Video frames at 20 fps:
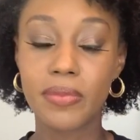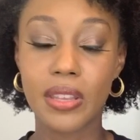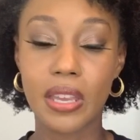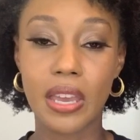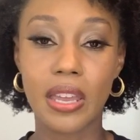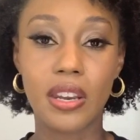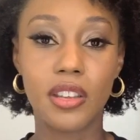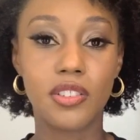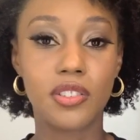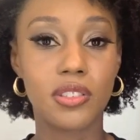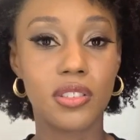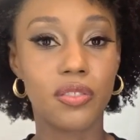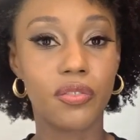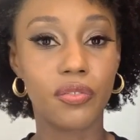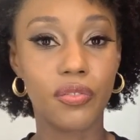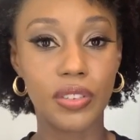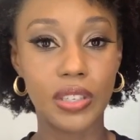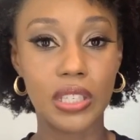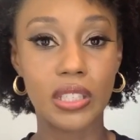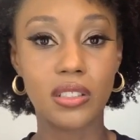And I just
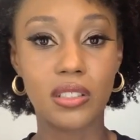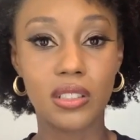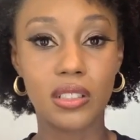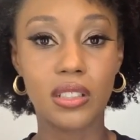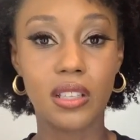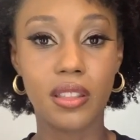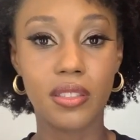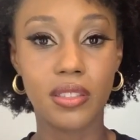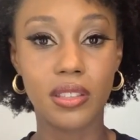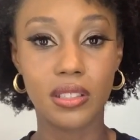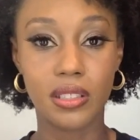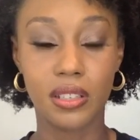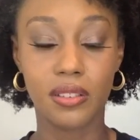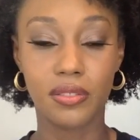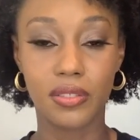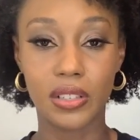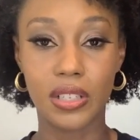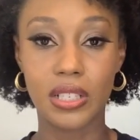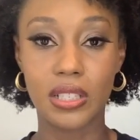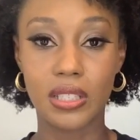feel the
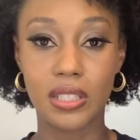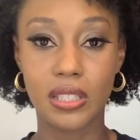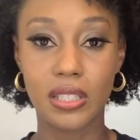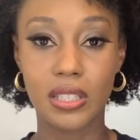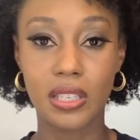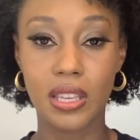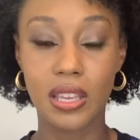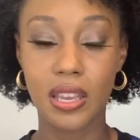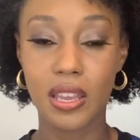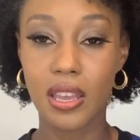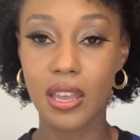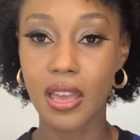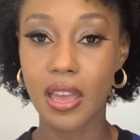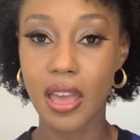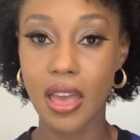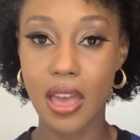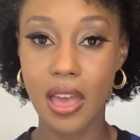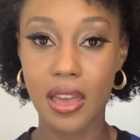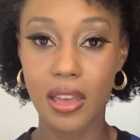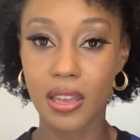difference.
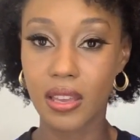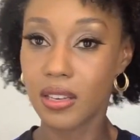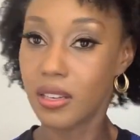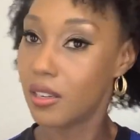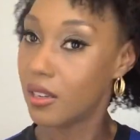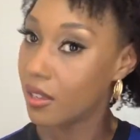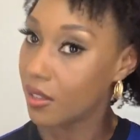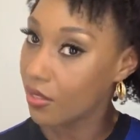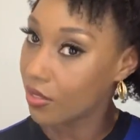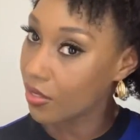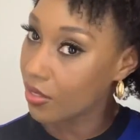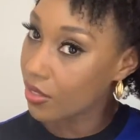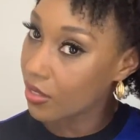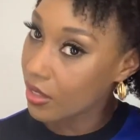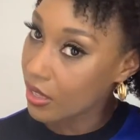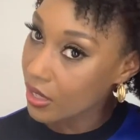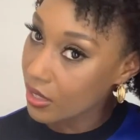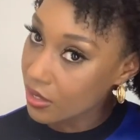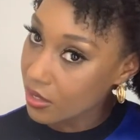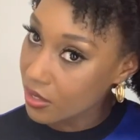And
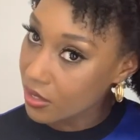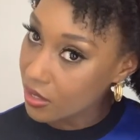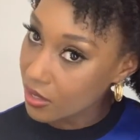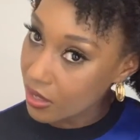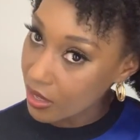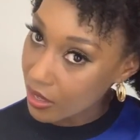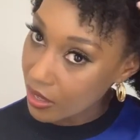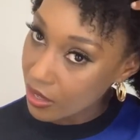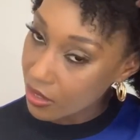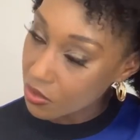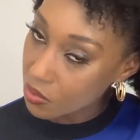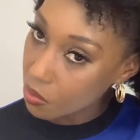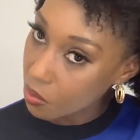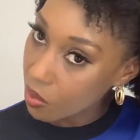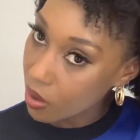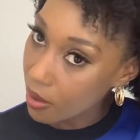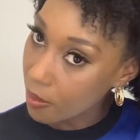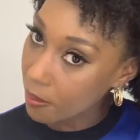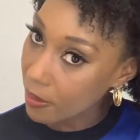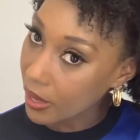this is
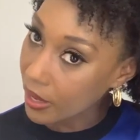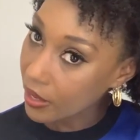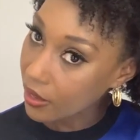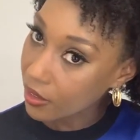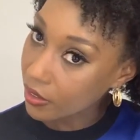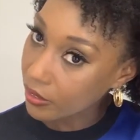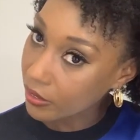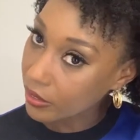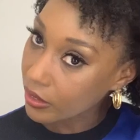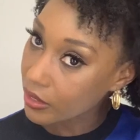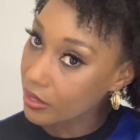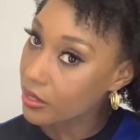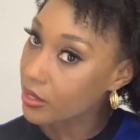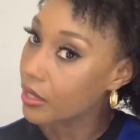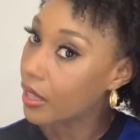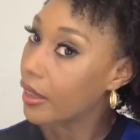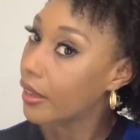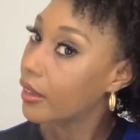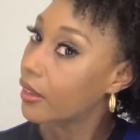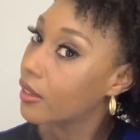what my hair looks
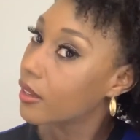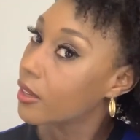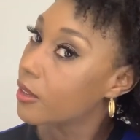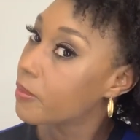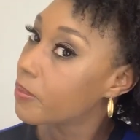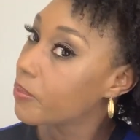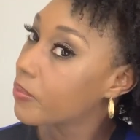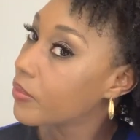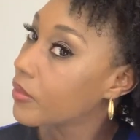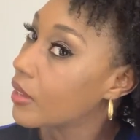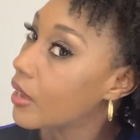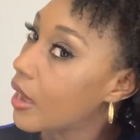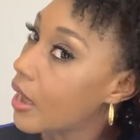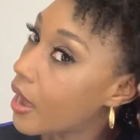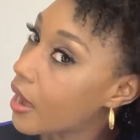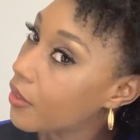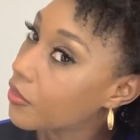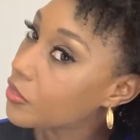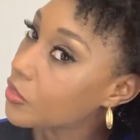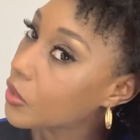like
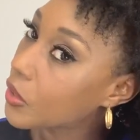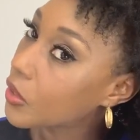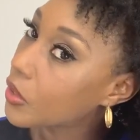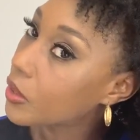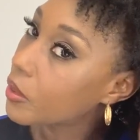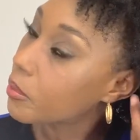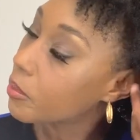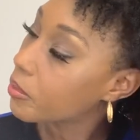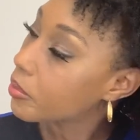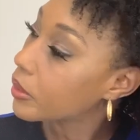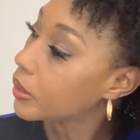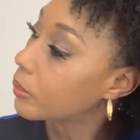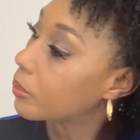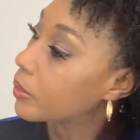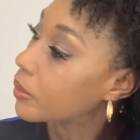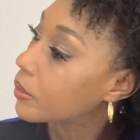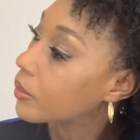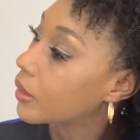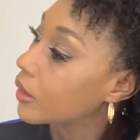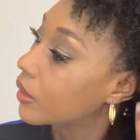after
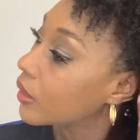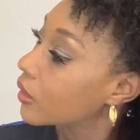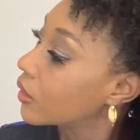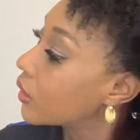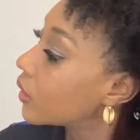Pre-Pooing.